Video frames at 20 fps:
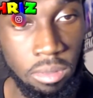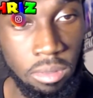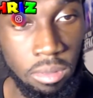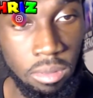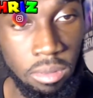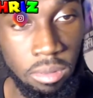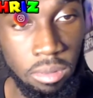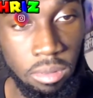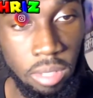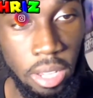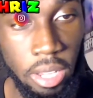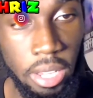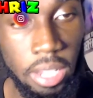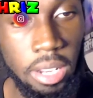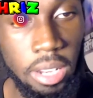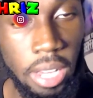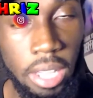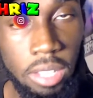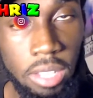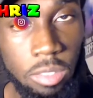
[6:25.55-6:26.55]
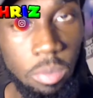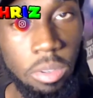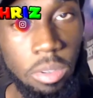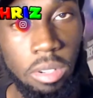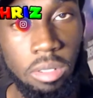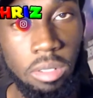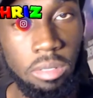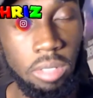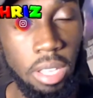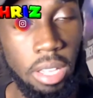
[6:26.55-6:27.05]
Yeah, he nice, bro.
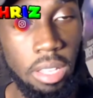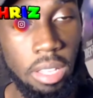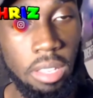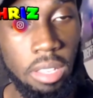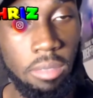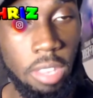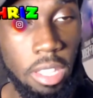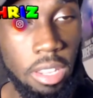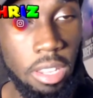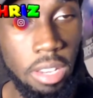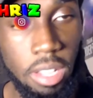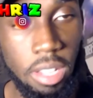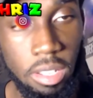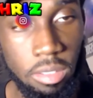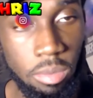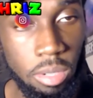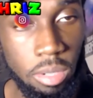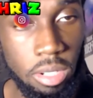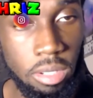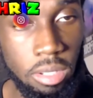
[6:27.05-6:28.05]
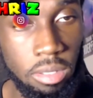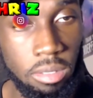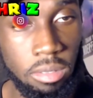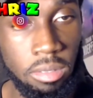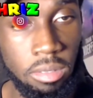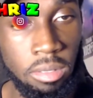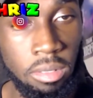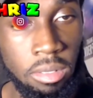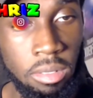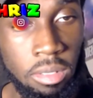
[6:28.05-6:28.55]
Yeah, he he nice, bro.
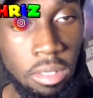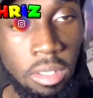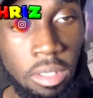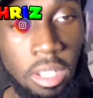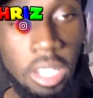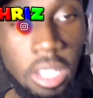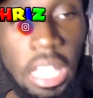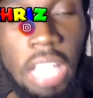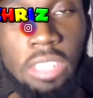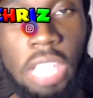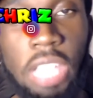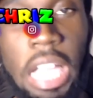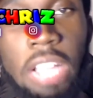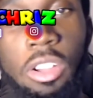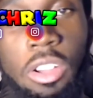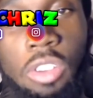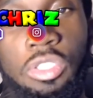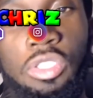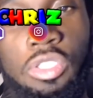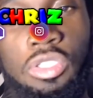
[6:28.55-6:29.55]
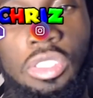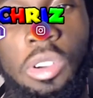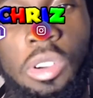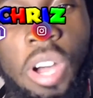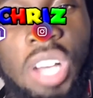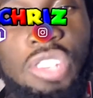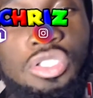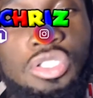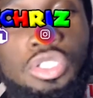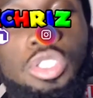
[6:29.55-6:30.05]
That that goes to show
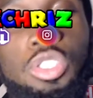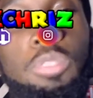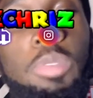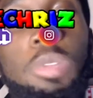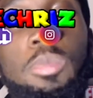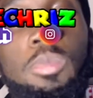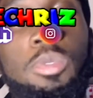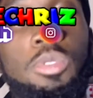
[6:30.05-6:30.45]
us short people.